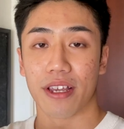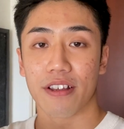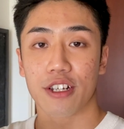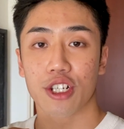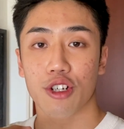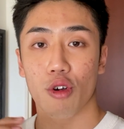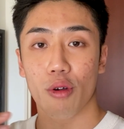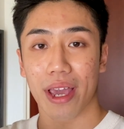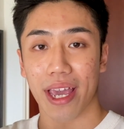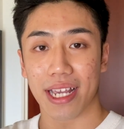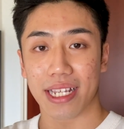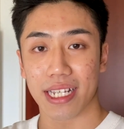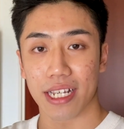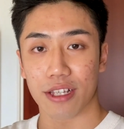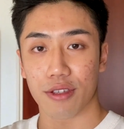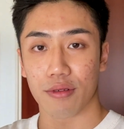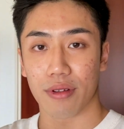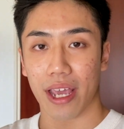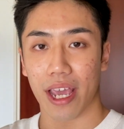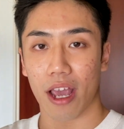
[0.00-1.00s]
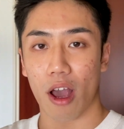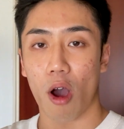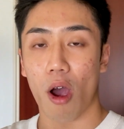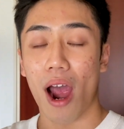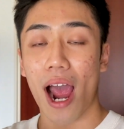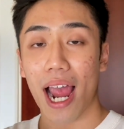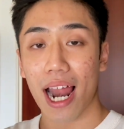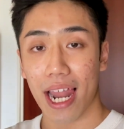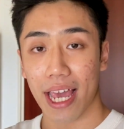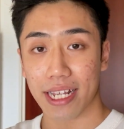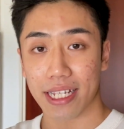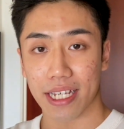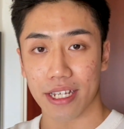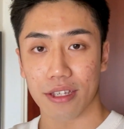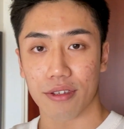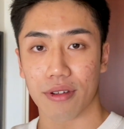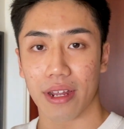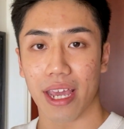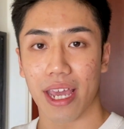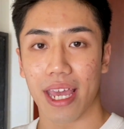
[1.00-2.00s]
showcasing today or highlighting
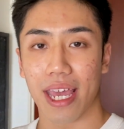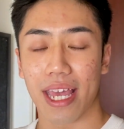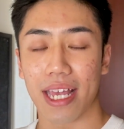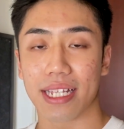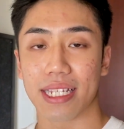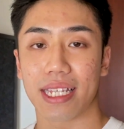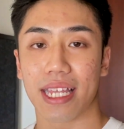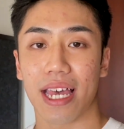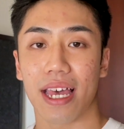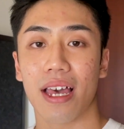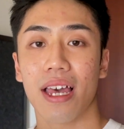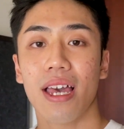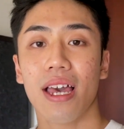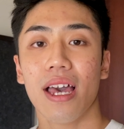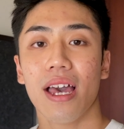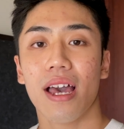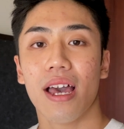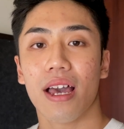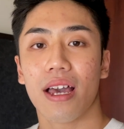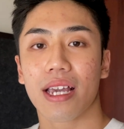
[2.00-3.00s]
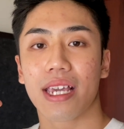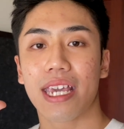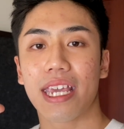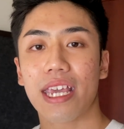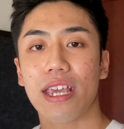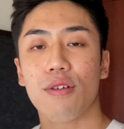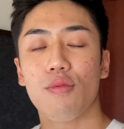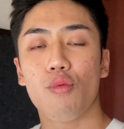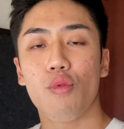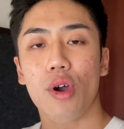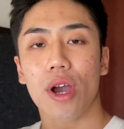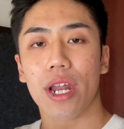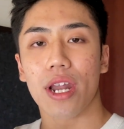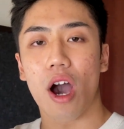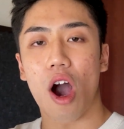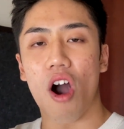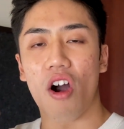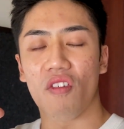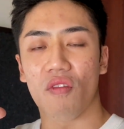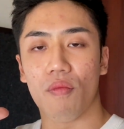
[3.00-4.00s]
today is the keyword
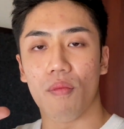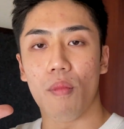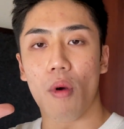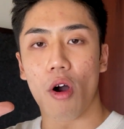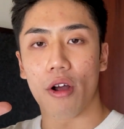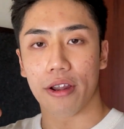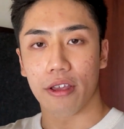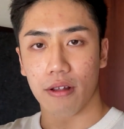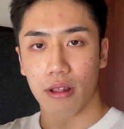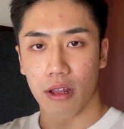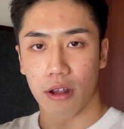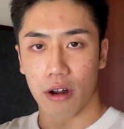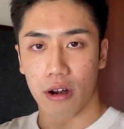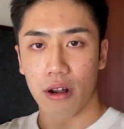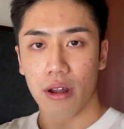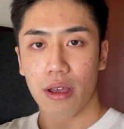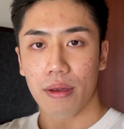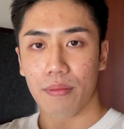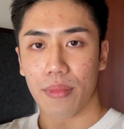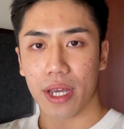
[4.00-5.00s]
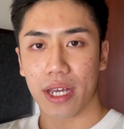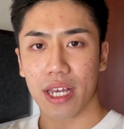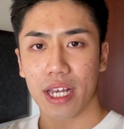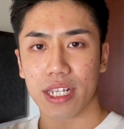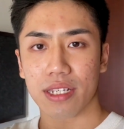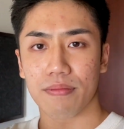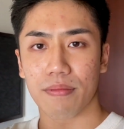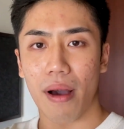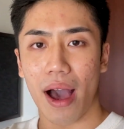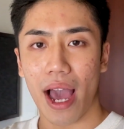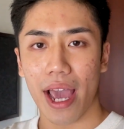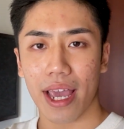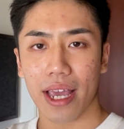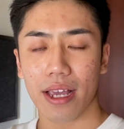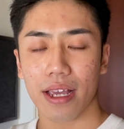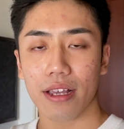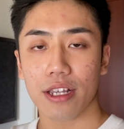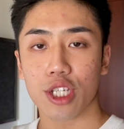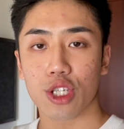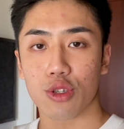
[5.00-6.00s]
of modular, because
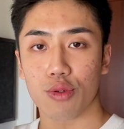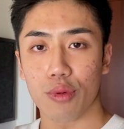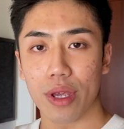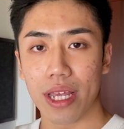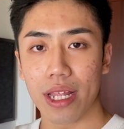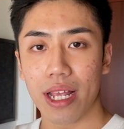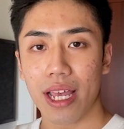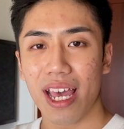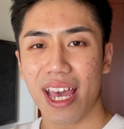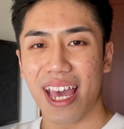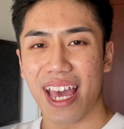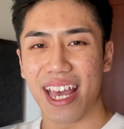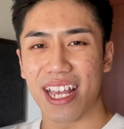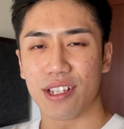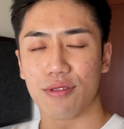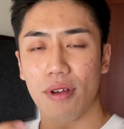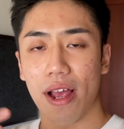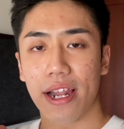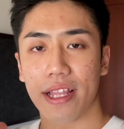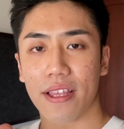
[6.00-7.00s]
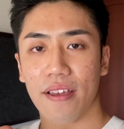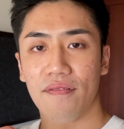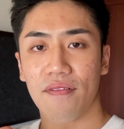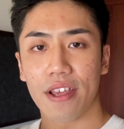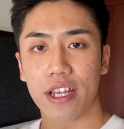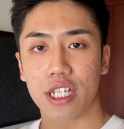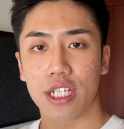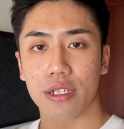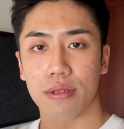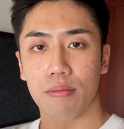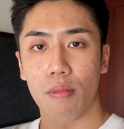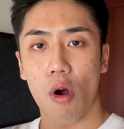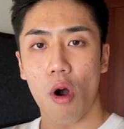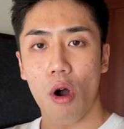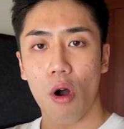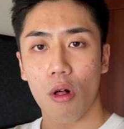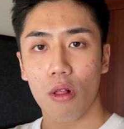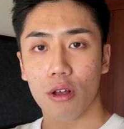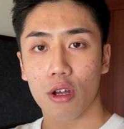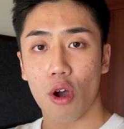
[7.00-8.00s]
my suite is relatively
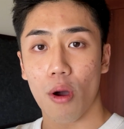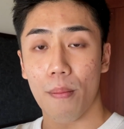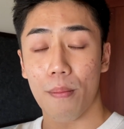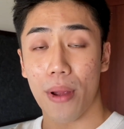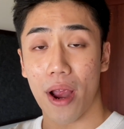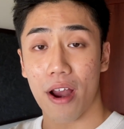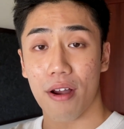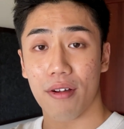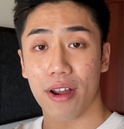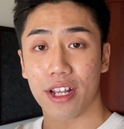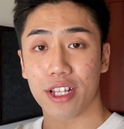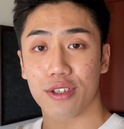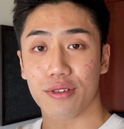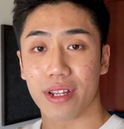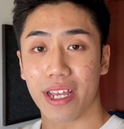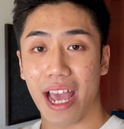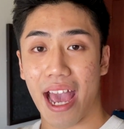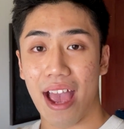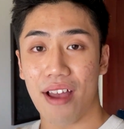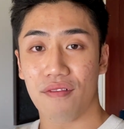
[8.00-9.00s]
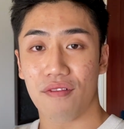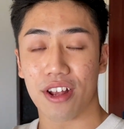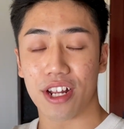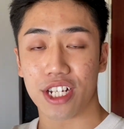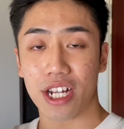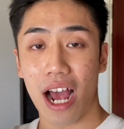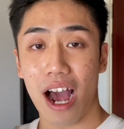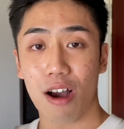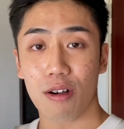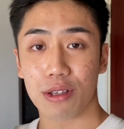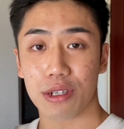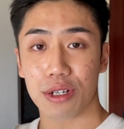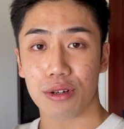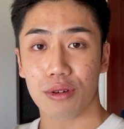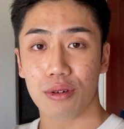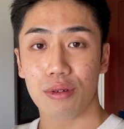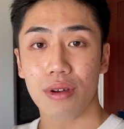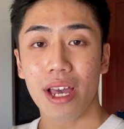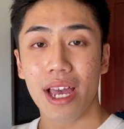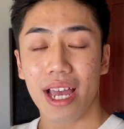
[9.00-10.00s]
small comparing to the average
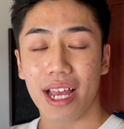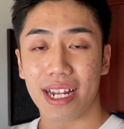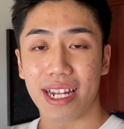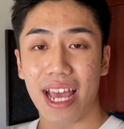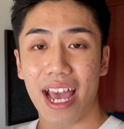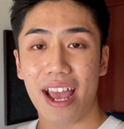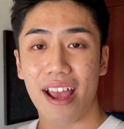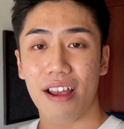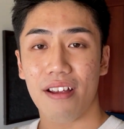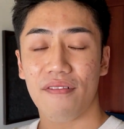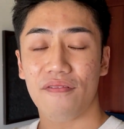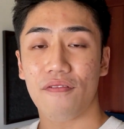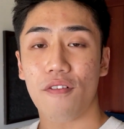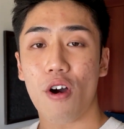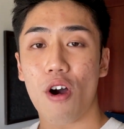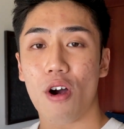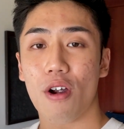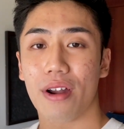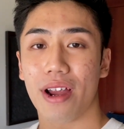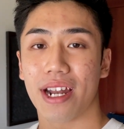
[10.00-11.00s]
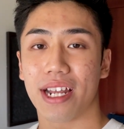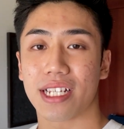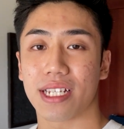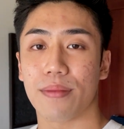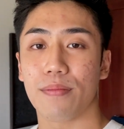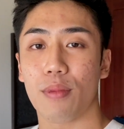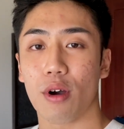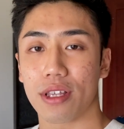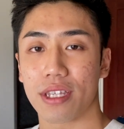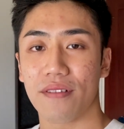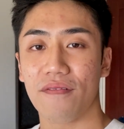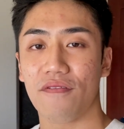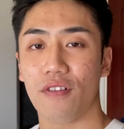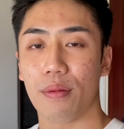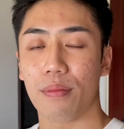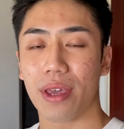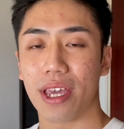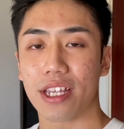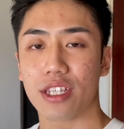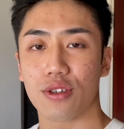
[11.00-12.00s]
household. Therefore, it is important for
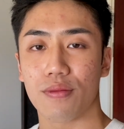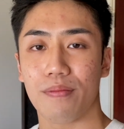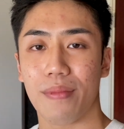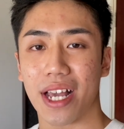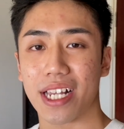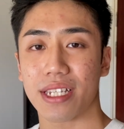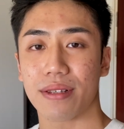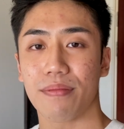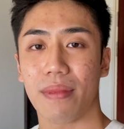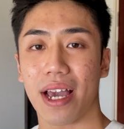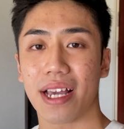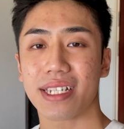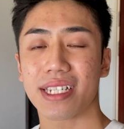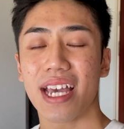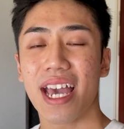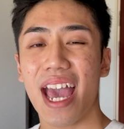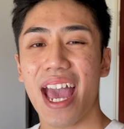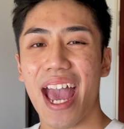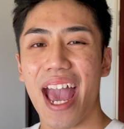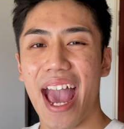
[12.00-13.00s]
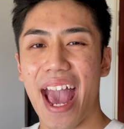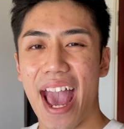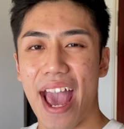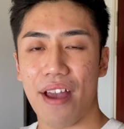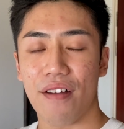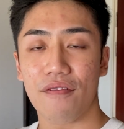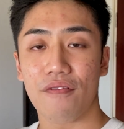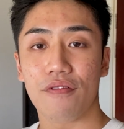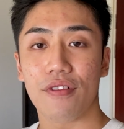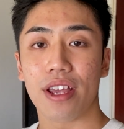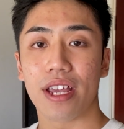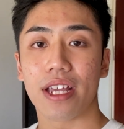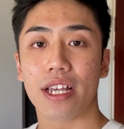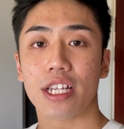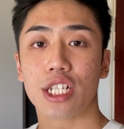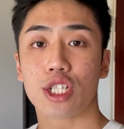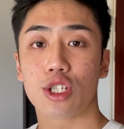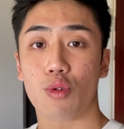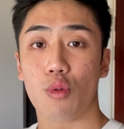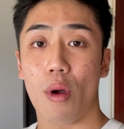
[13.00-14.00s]
me to maximize every
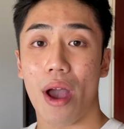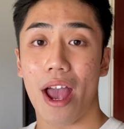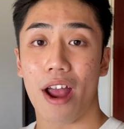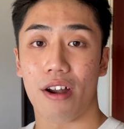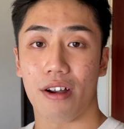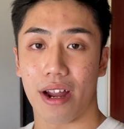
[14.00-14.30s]
square